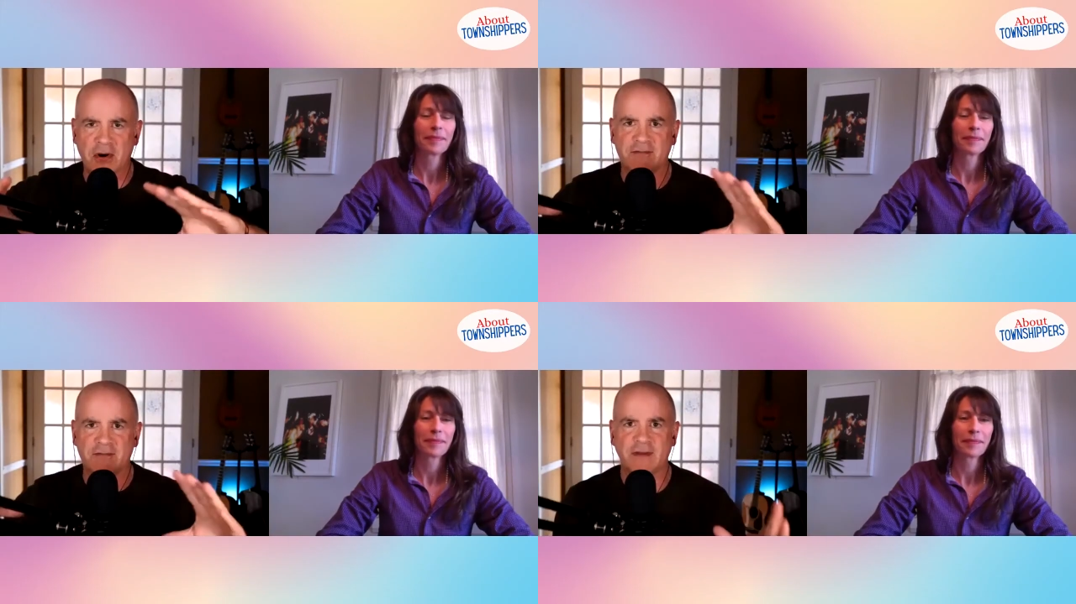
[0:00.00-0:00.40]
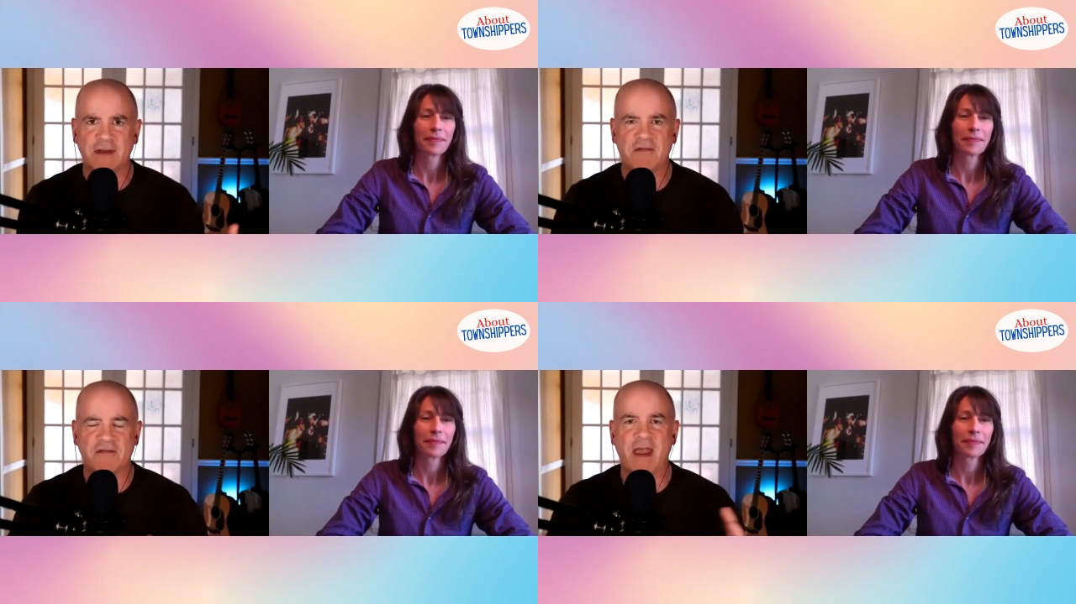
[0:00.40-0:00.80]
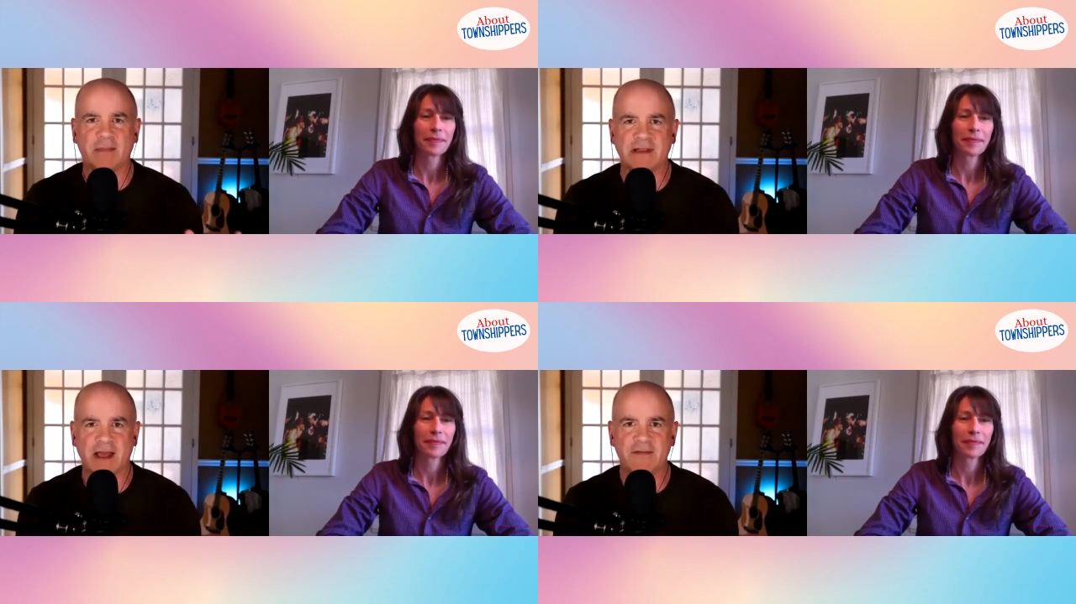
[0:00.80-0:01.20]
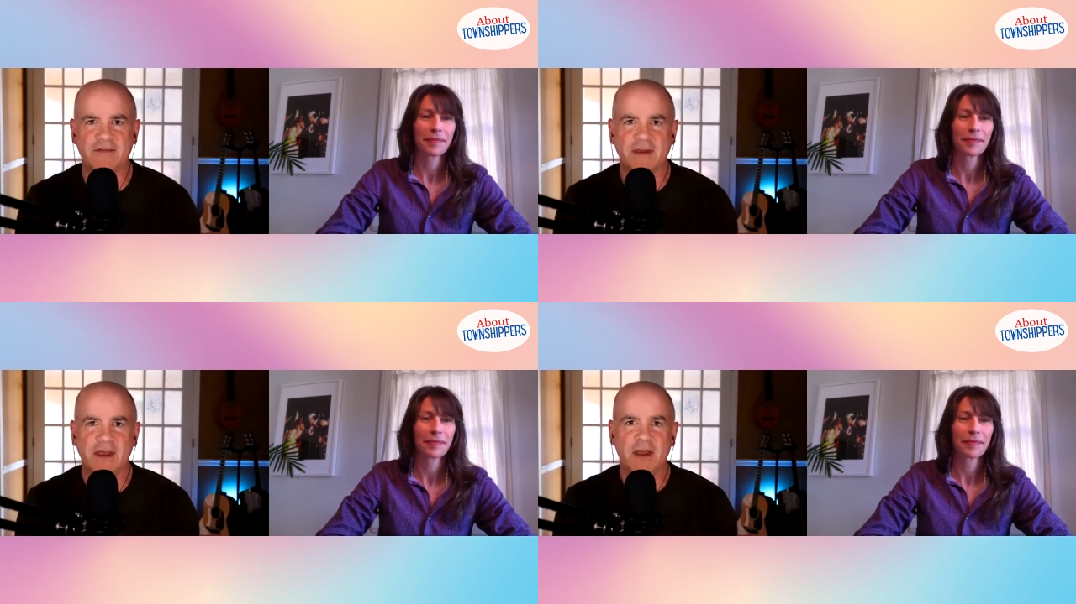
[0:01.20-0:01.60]
Speaker 1: of family life,
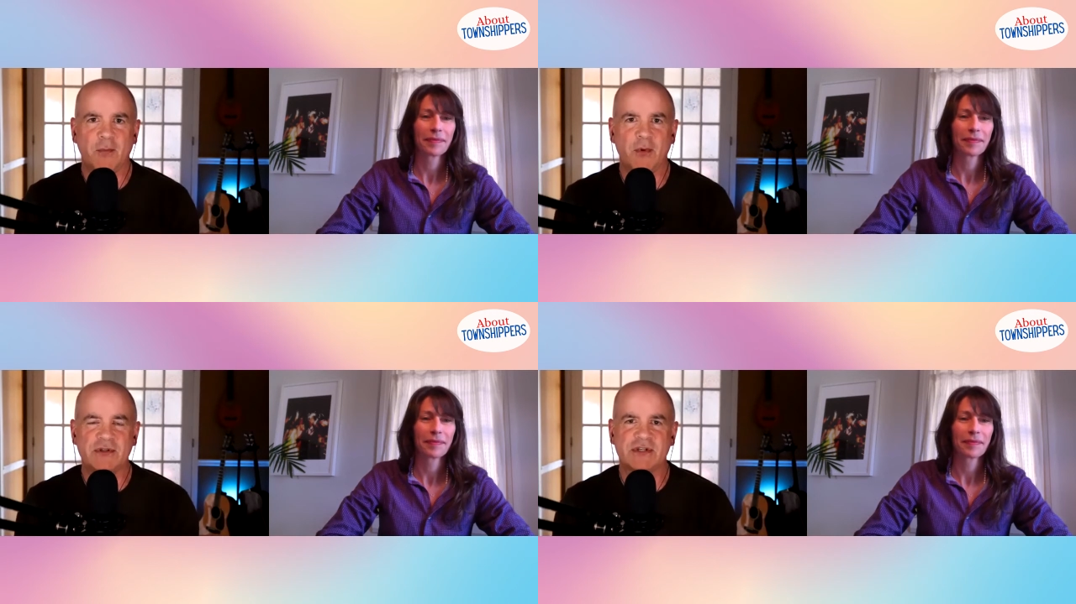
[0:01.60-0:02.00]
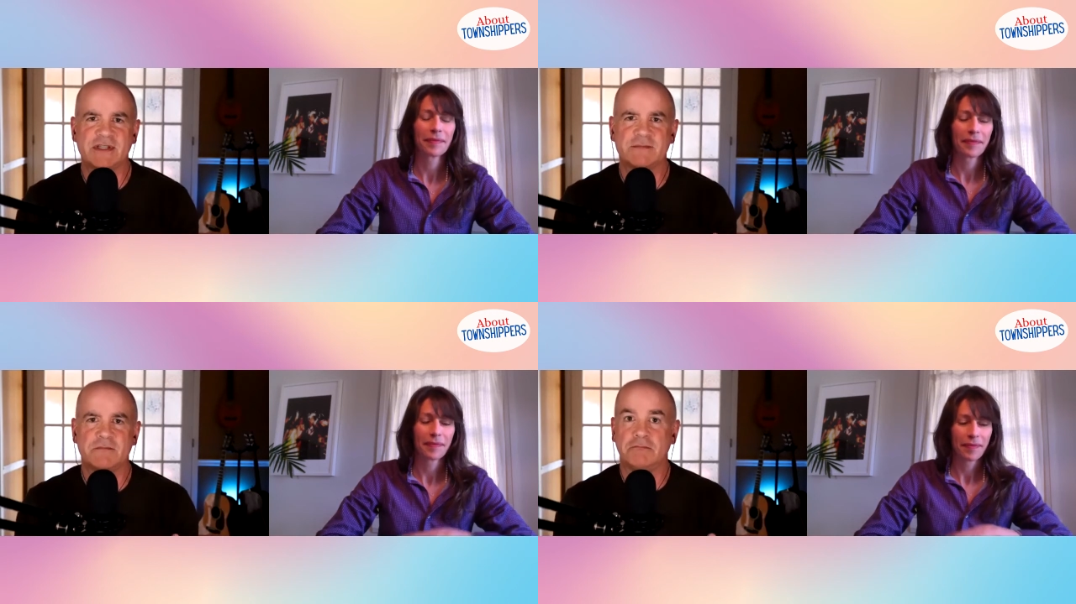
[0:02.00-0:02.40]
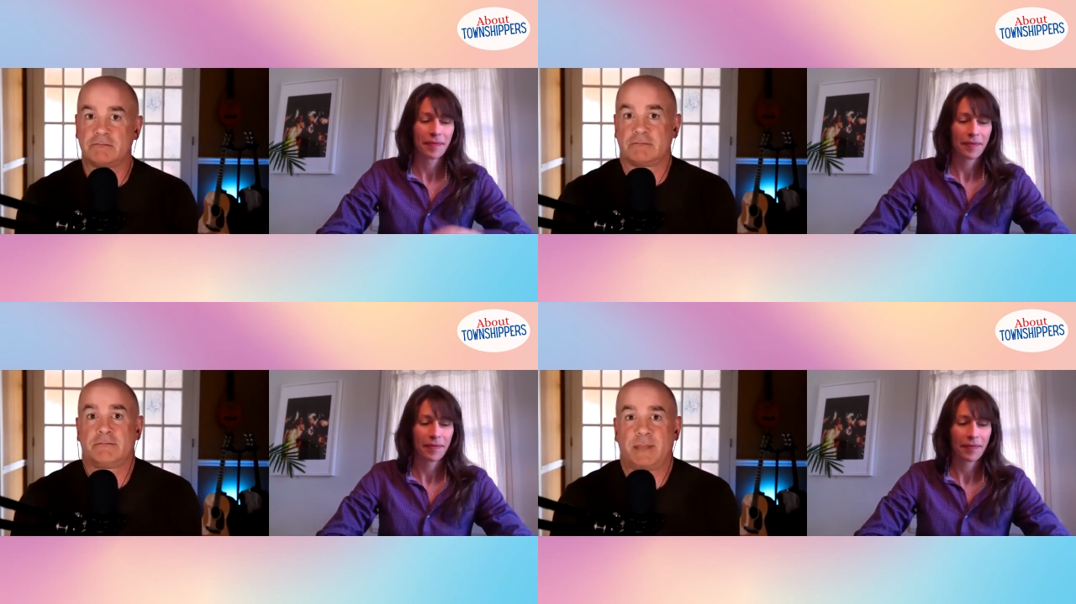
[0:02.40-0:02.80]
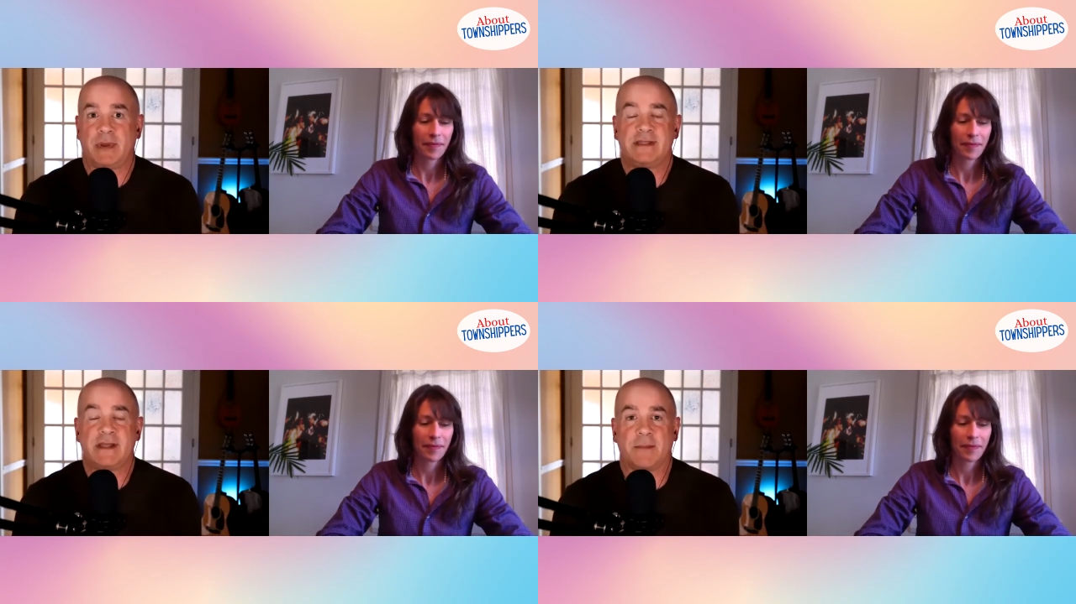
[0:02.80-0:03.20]
which is
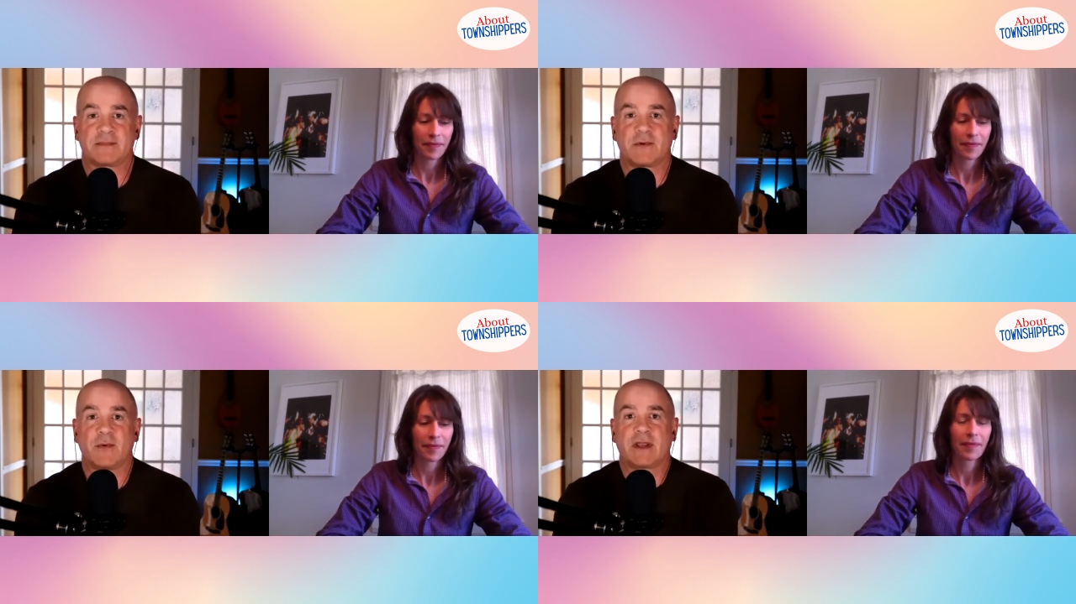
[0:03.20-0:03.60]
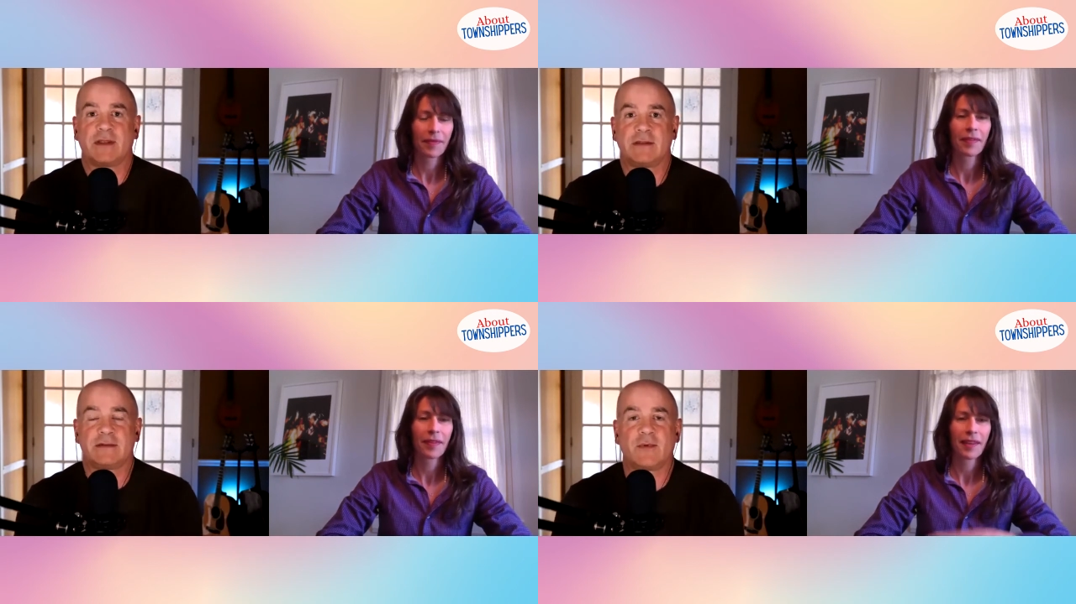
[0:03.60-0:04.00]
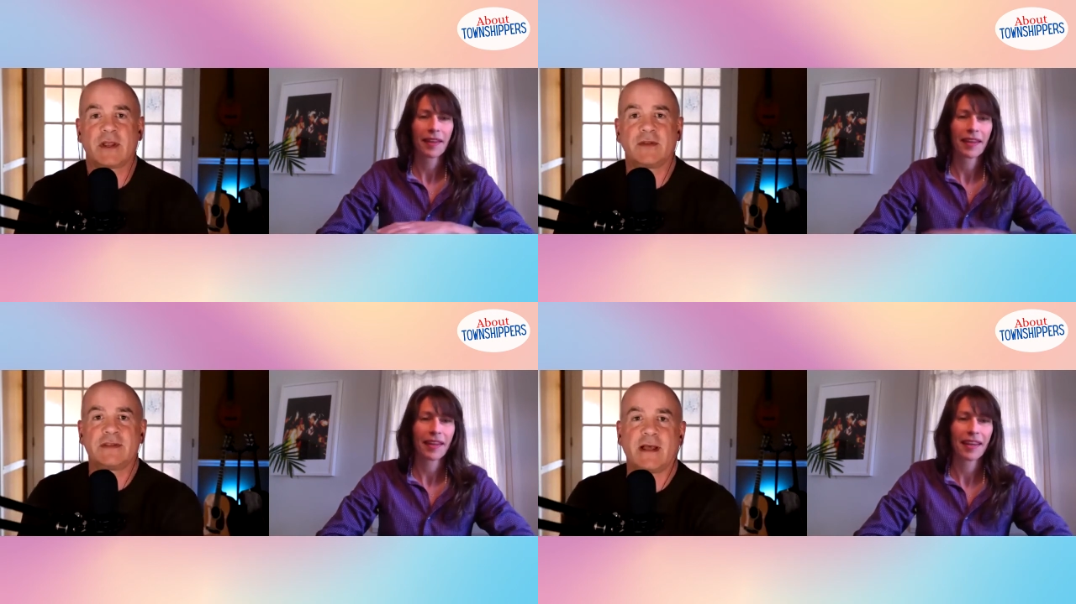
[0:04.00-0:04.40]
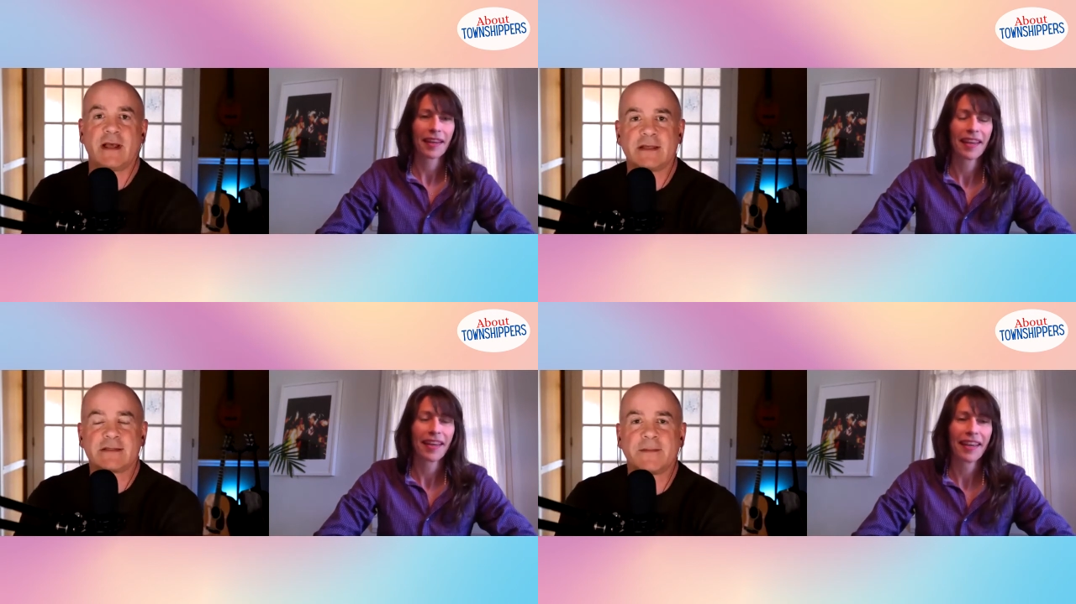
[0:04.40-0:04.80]
bedtime. So what can what can you tell
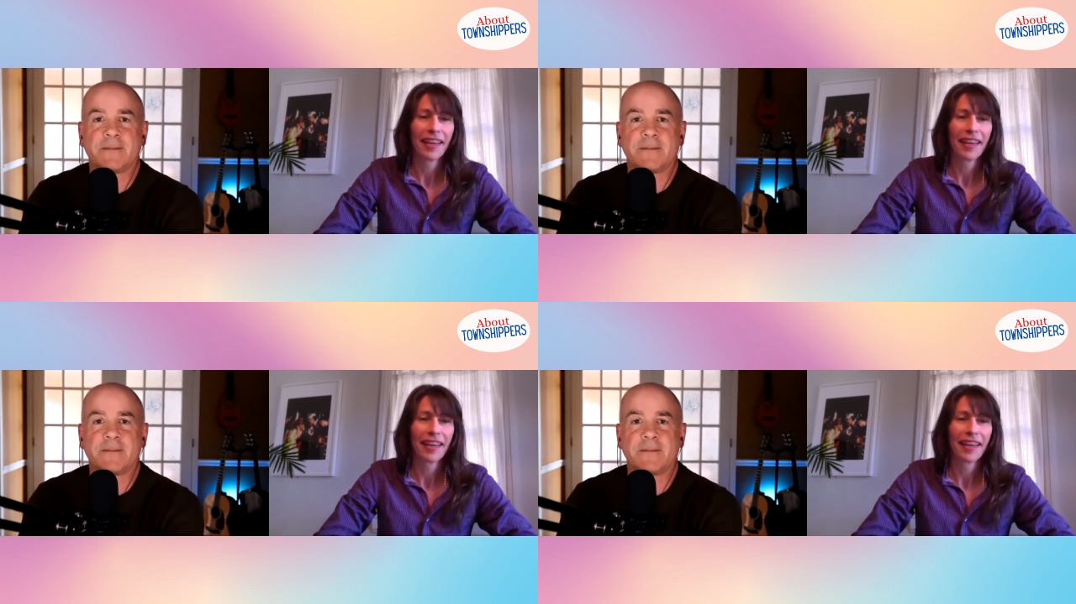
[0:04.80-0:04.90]
us?